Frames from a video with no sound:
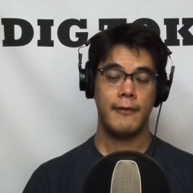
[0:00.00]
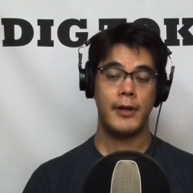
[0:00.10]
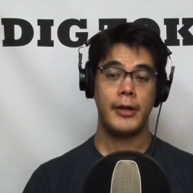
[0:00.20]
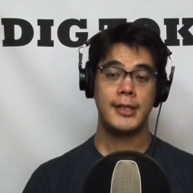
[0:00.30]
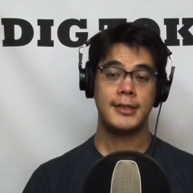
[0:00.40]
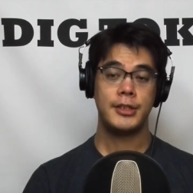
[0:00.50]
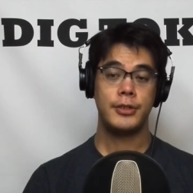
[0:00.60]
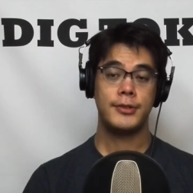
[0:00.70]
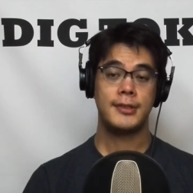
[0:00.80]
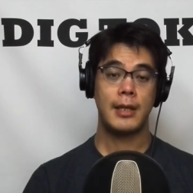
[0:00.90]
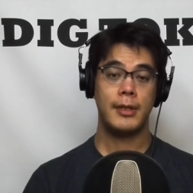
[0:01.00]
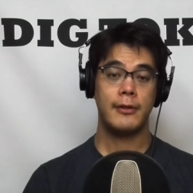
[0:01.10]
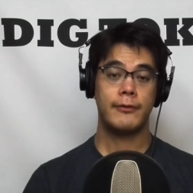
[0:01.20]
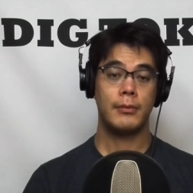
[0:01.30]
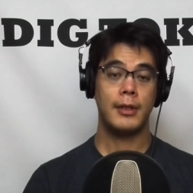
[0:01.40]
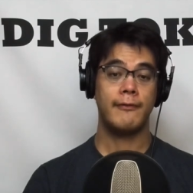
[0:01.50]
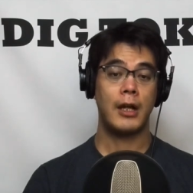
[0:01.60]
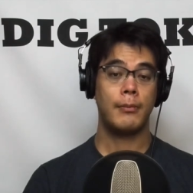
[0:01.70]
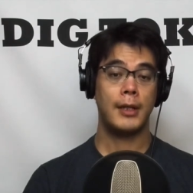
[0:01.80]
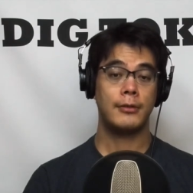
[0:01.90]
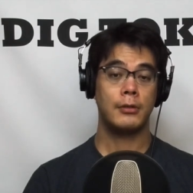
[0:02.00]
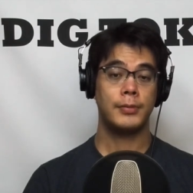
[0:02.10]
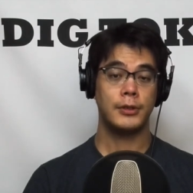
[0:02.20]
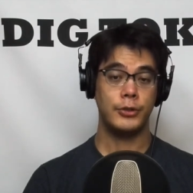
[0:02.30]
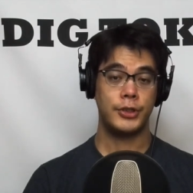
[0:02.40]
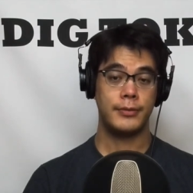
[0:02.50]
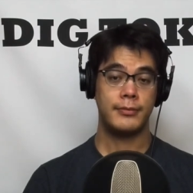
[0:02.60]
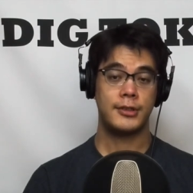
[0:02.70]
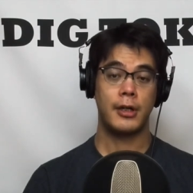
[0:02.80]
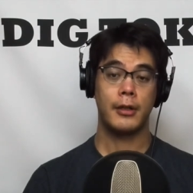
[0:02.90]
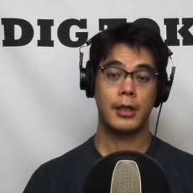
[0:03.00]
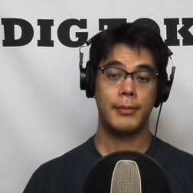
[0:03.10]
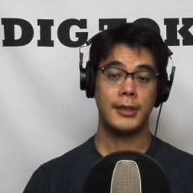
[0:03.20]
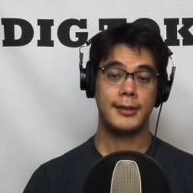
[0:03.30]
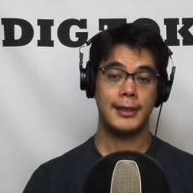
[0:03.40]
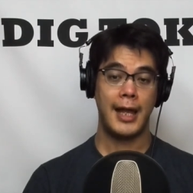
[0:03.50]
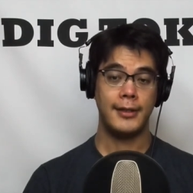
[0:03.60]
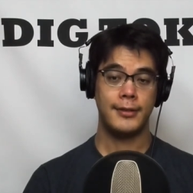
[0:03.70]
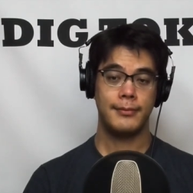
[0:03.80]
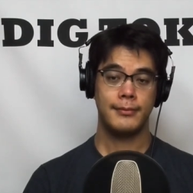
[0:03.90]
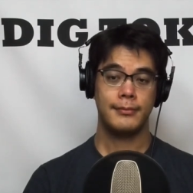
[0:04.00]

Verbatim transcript: various issues stemming from environmental pollution started coming to light.